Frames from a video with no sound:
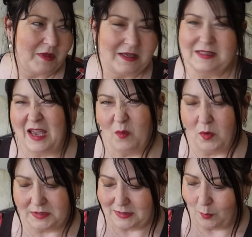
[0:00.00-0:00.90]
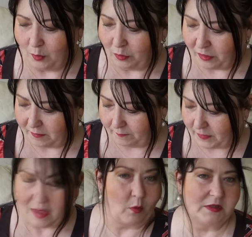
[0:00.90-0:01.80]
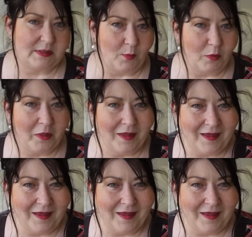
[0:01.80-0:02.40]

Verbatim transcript: things like once a month, uh, once a month,